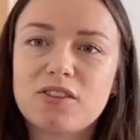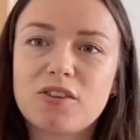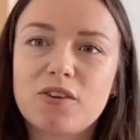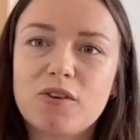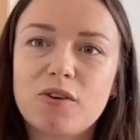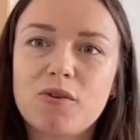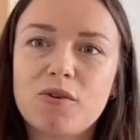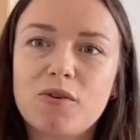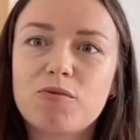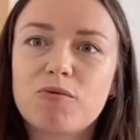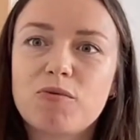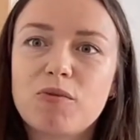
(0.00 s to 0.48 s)

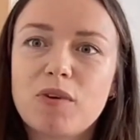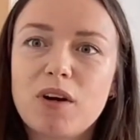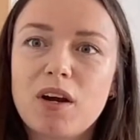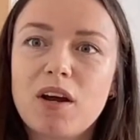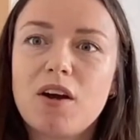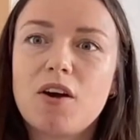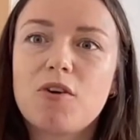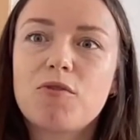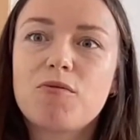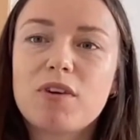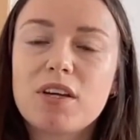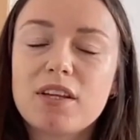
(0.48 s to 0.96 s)
So
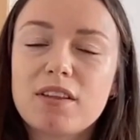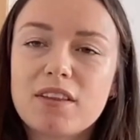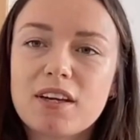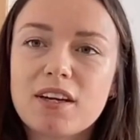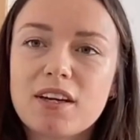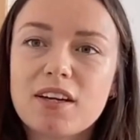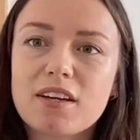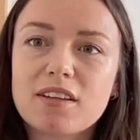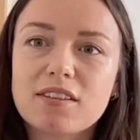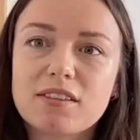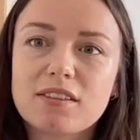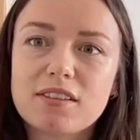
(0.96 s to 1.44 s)

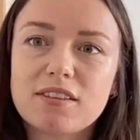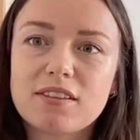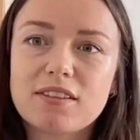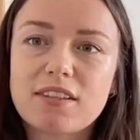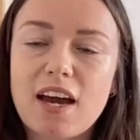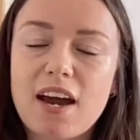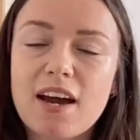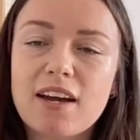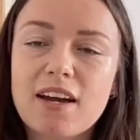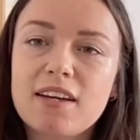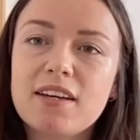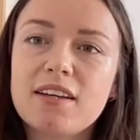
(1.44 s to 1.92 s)
rethinking
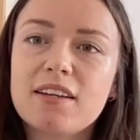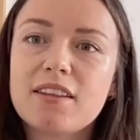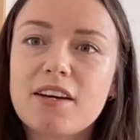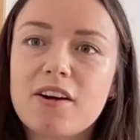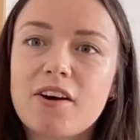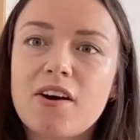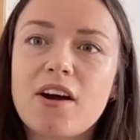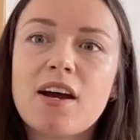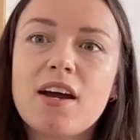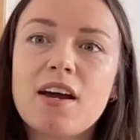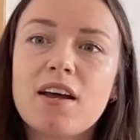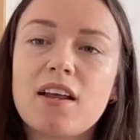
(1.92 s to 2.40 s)
society,
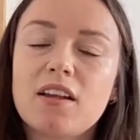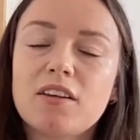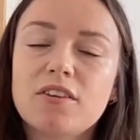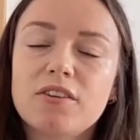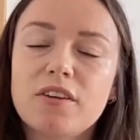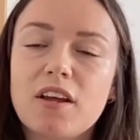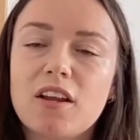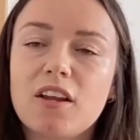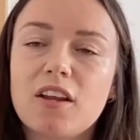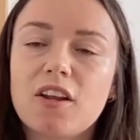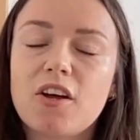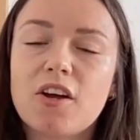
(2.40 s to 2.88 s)
there are
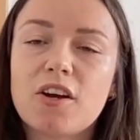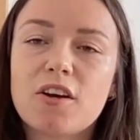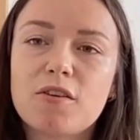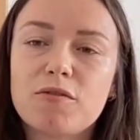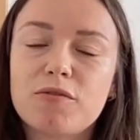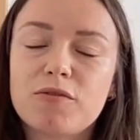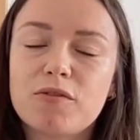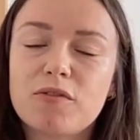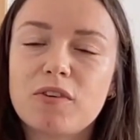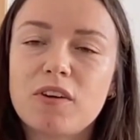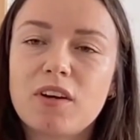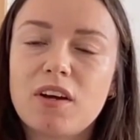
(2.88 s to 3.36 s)
a lot
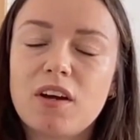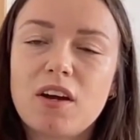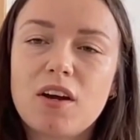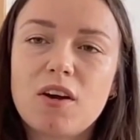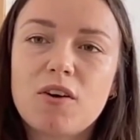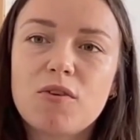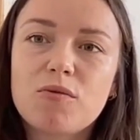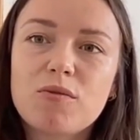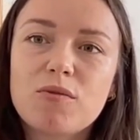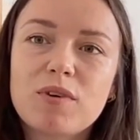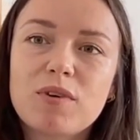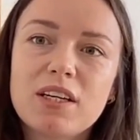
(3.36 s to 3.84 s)
of
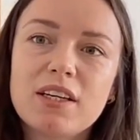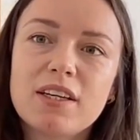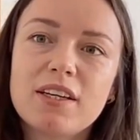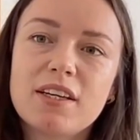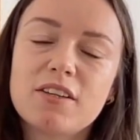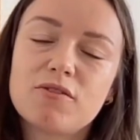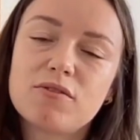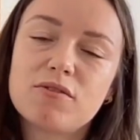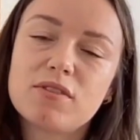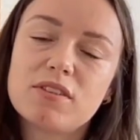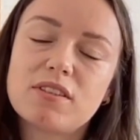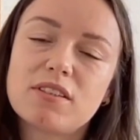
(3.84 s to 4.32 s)
really
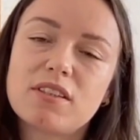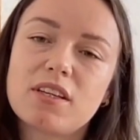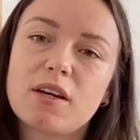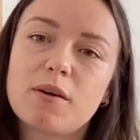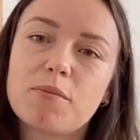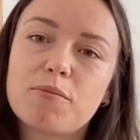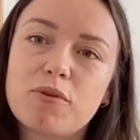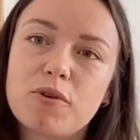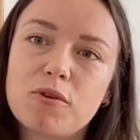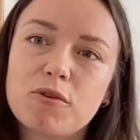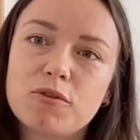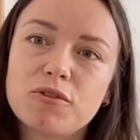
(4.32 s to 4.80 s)

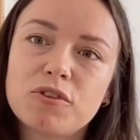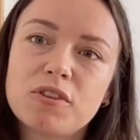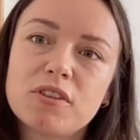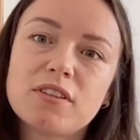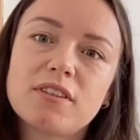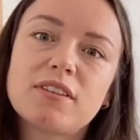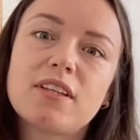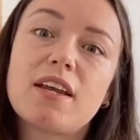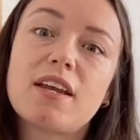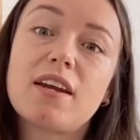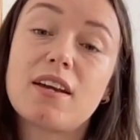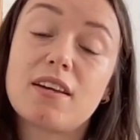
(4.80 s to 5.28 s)
interesting
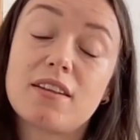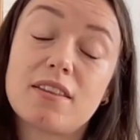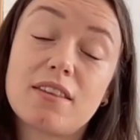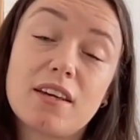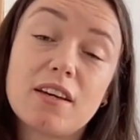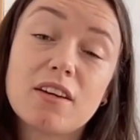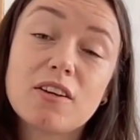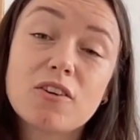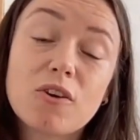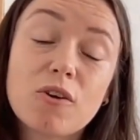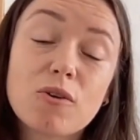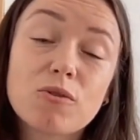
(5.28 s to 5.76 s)
approaches that I
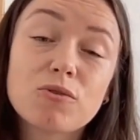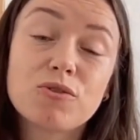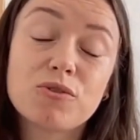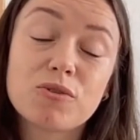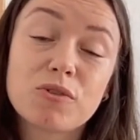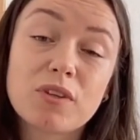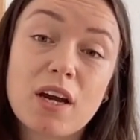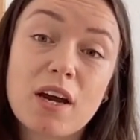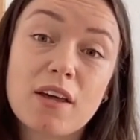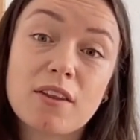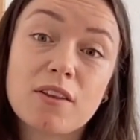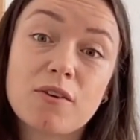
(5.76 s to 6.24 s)
think go
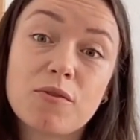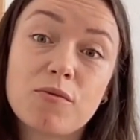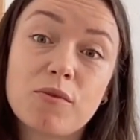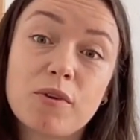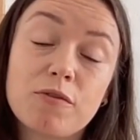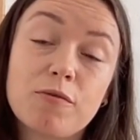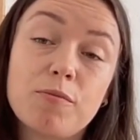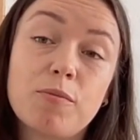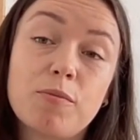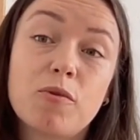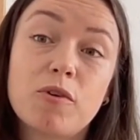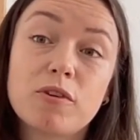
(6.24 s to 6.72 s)
together
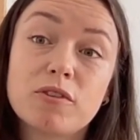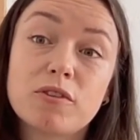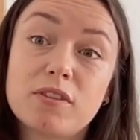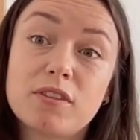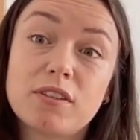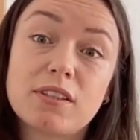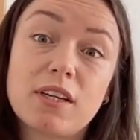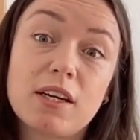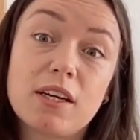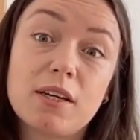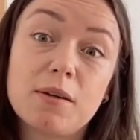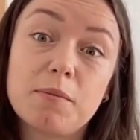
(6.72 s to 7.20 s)
with more
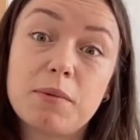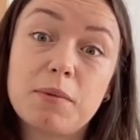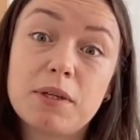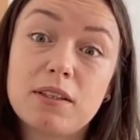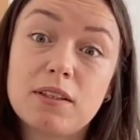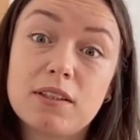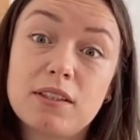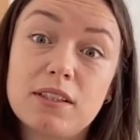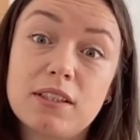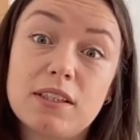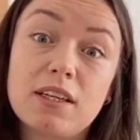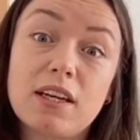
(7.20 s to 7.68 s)

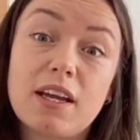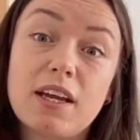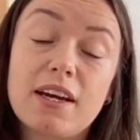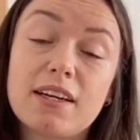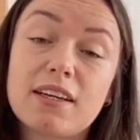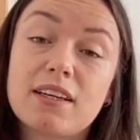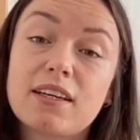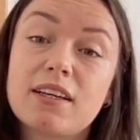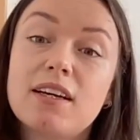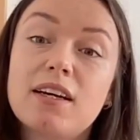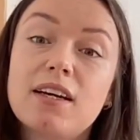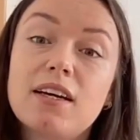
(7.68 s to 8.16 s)
sustainability,
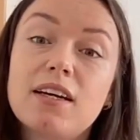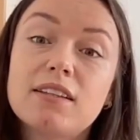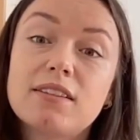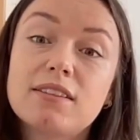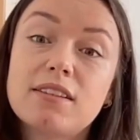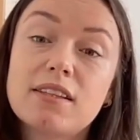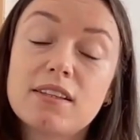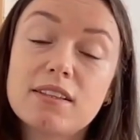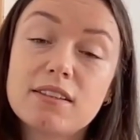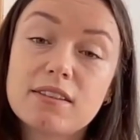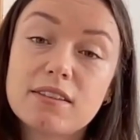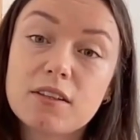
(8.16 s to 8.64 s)
like
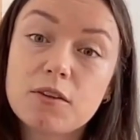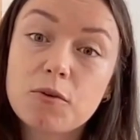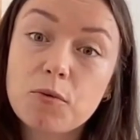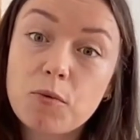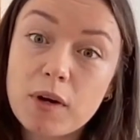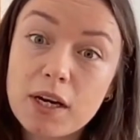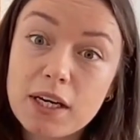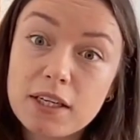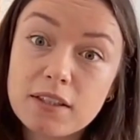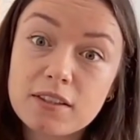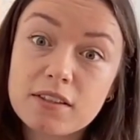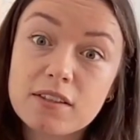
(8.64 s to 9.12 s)
citizen
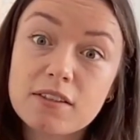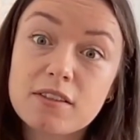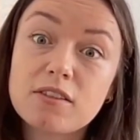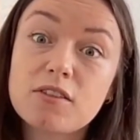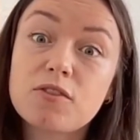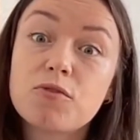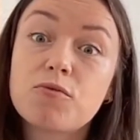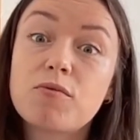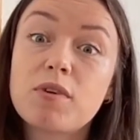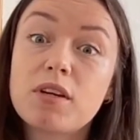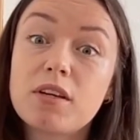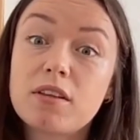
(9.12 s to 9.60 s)

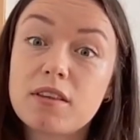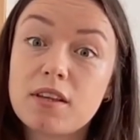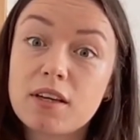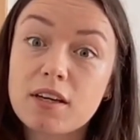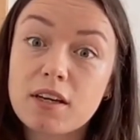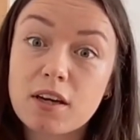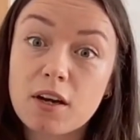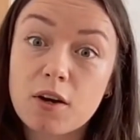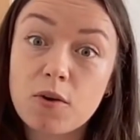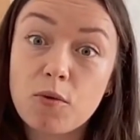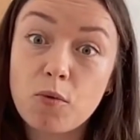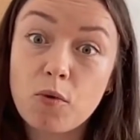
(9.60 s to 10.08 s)
wages,
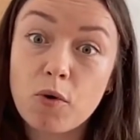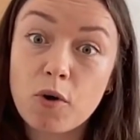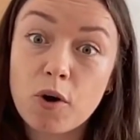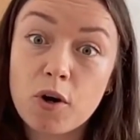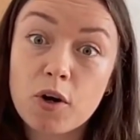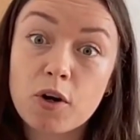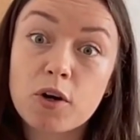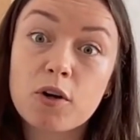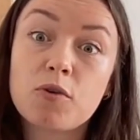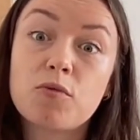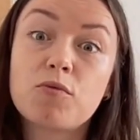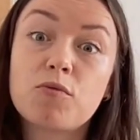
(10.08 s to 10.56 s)
rethinking
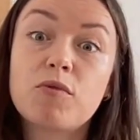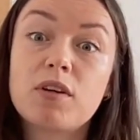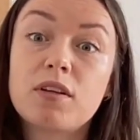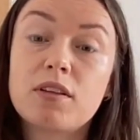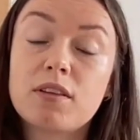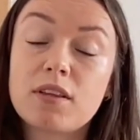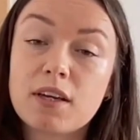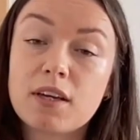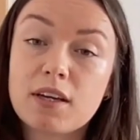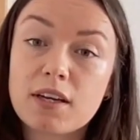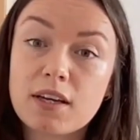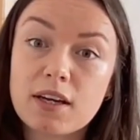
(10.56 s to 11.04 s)
work,
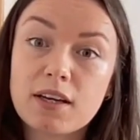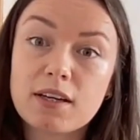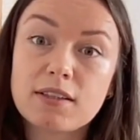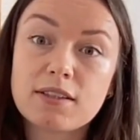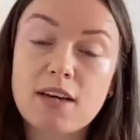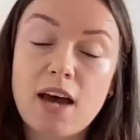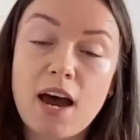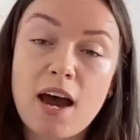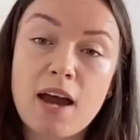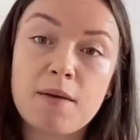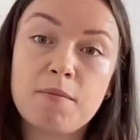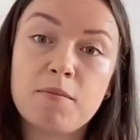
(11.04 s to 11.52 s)

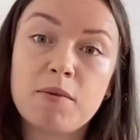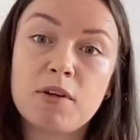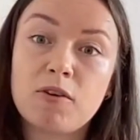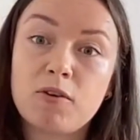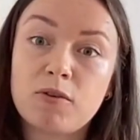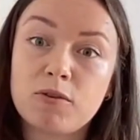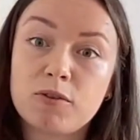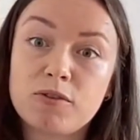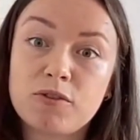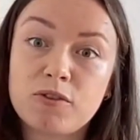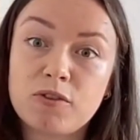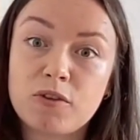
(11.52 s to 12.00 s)
rethinking time, and
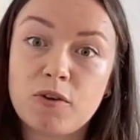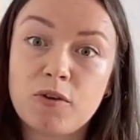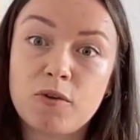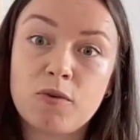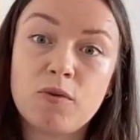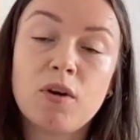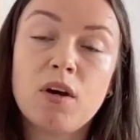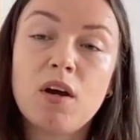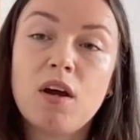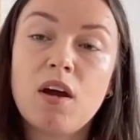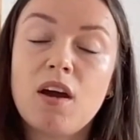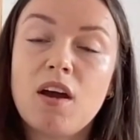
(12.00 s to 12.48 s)

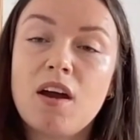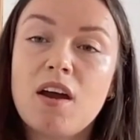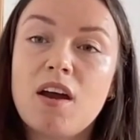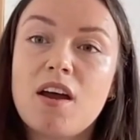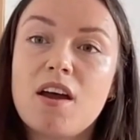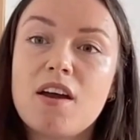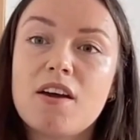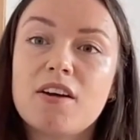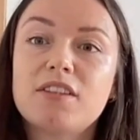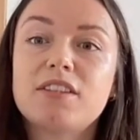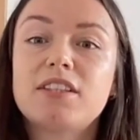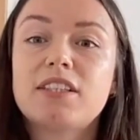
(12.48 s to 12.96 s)
also
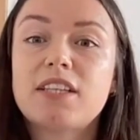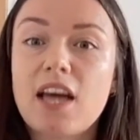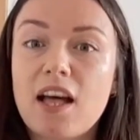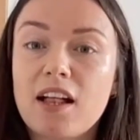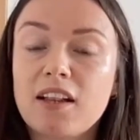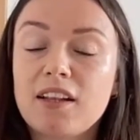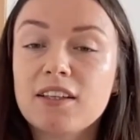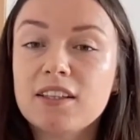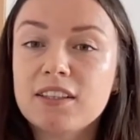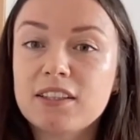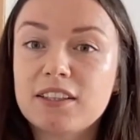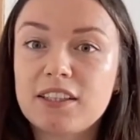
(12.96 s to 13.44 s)

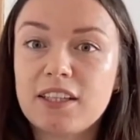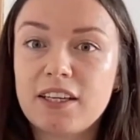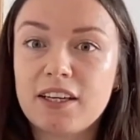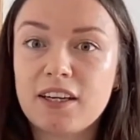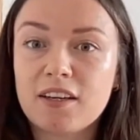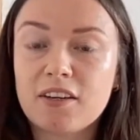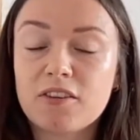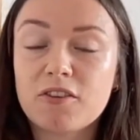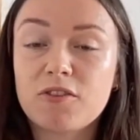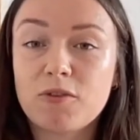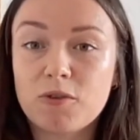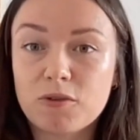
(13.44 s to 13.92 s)

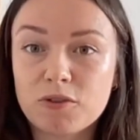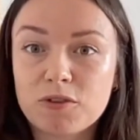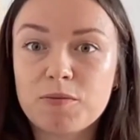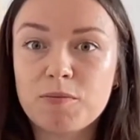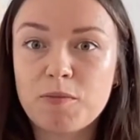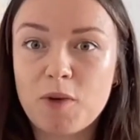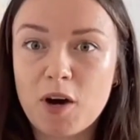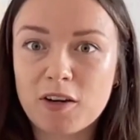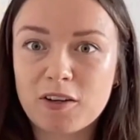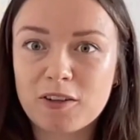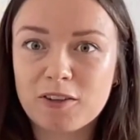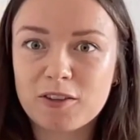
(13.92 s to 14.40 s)
challenging those
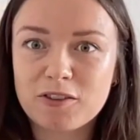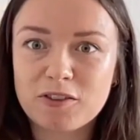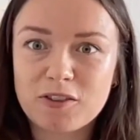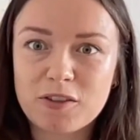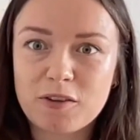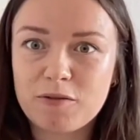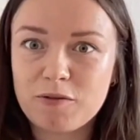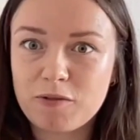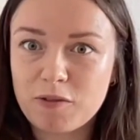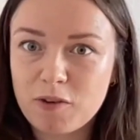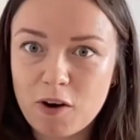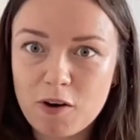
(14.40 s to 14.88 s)
models
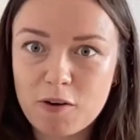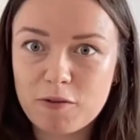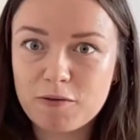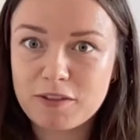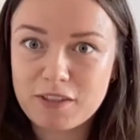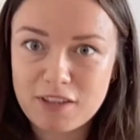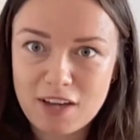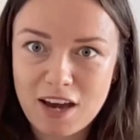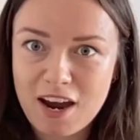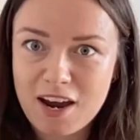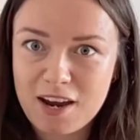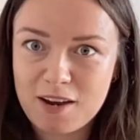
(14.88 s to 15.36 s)
of
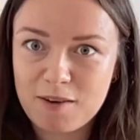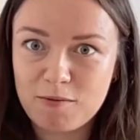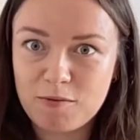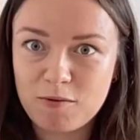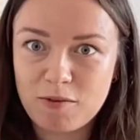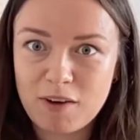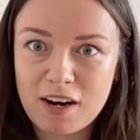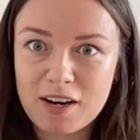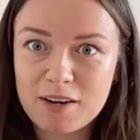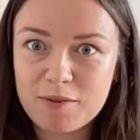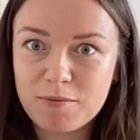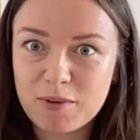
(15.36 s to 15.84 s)
time,
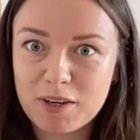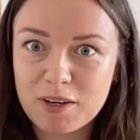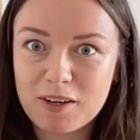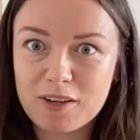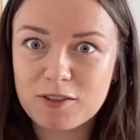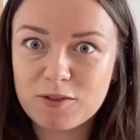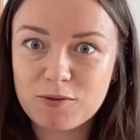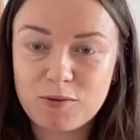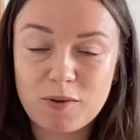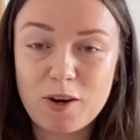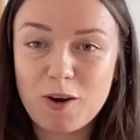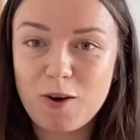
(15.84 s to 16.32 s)
right?
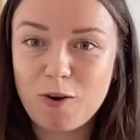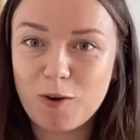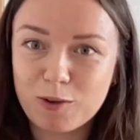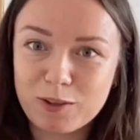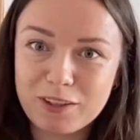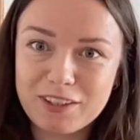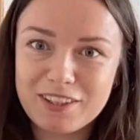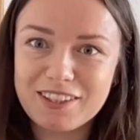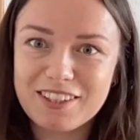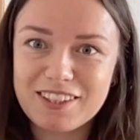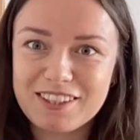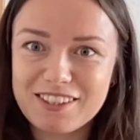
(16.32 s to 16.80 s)
Because we're
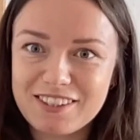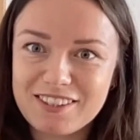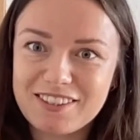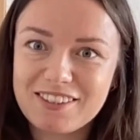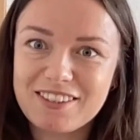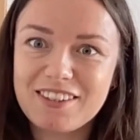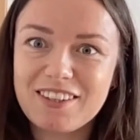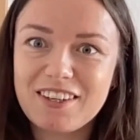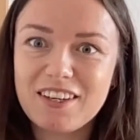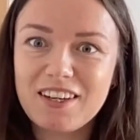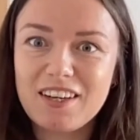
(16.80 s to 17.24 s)
all in this